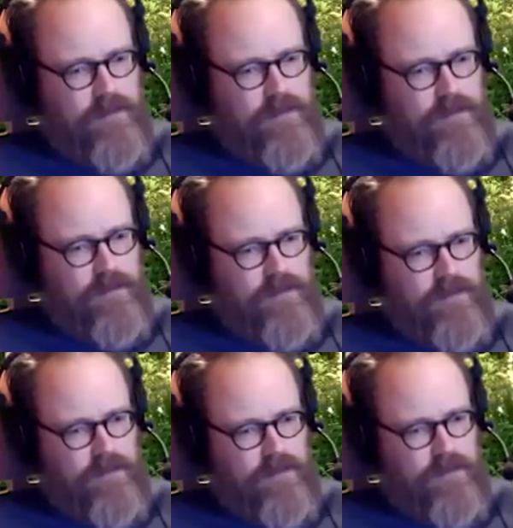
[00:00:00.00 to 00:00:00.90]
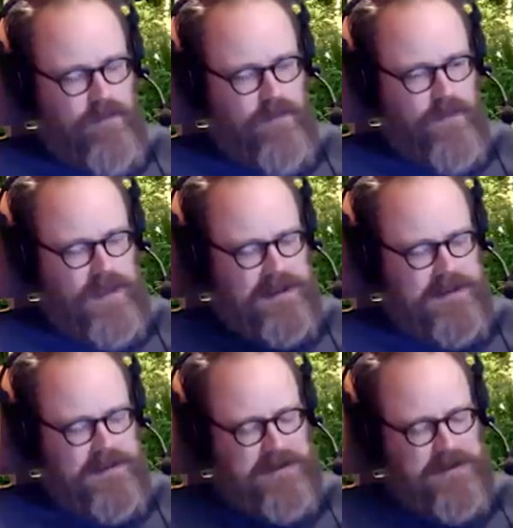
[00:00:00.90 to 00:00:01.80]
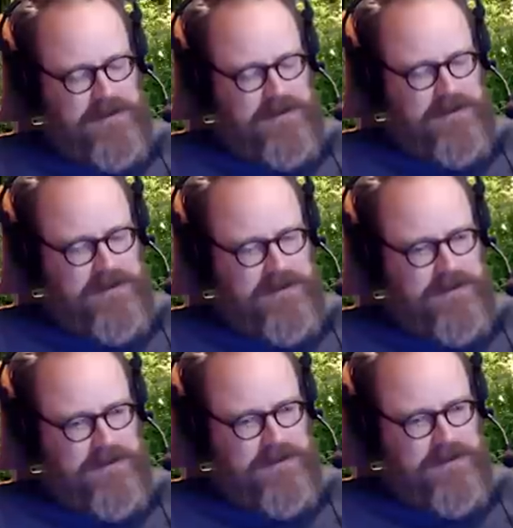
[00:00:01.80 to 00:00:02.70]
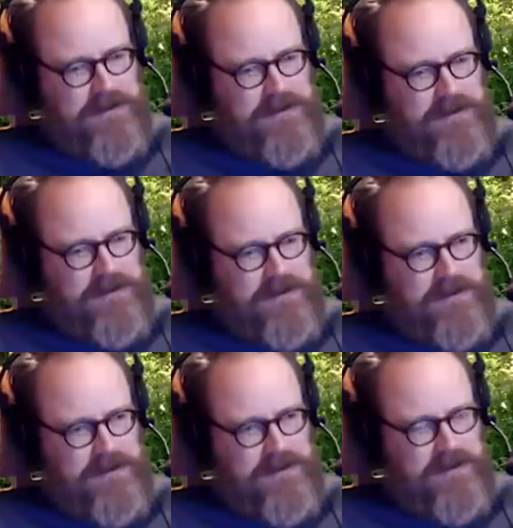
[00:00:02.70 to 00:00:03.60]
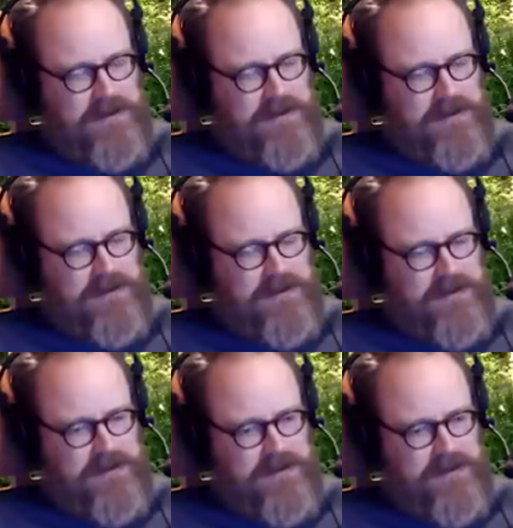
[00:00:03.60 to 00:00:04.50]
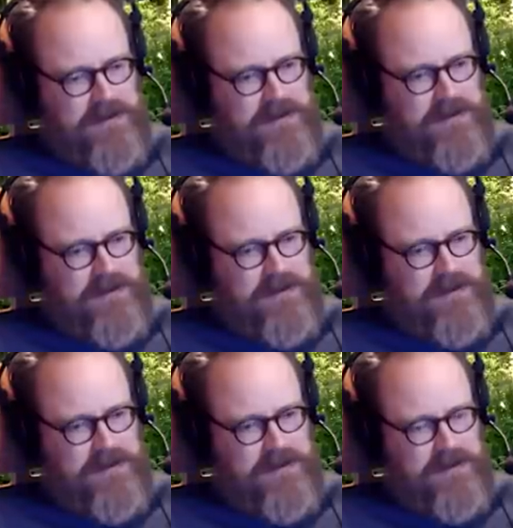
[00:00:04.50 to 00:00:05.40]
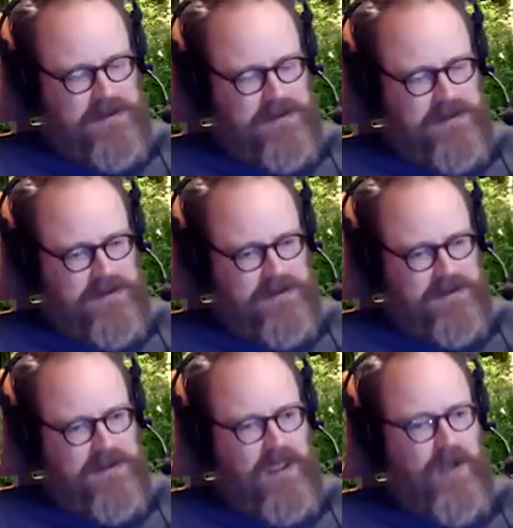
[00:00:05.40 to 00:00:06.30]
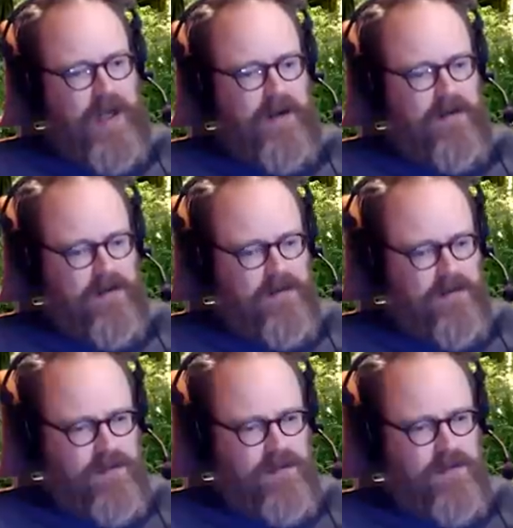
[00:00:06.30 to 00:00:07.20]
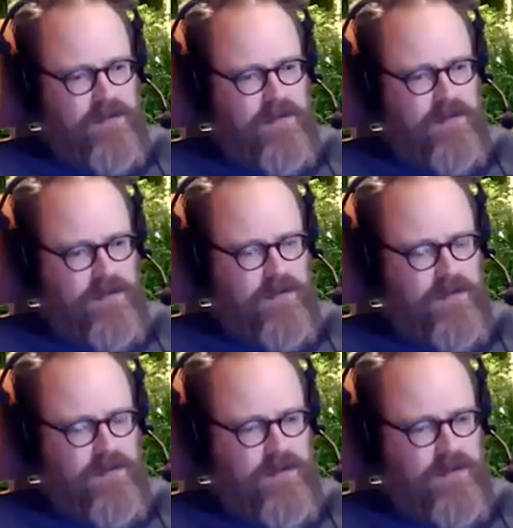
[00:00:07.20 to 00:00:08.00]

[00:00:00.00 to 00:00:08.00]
This person isn't speaking.